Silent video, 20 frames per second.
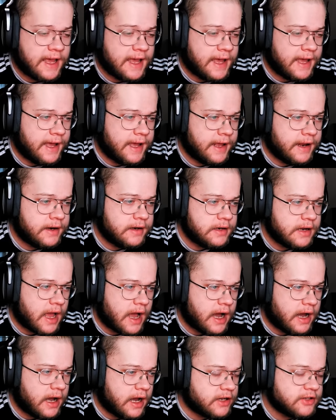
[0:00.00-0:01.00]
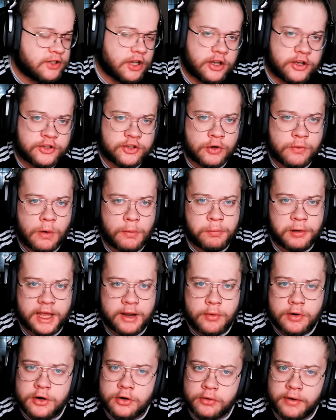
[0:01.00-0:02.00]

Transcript: And yeah, I saw someone play with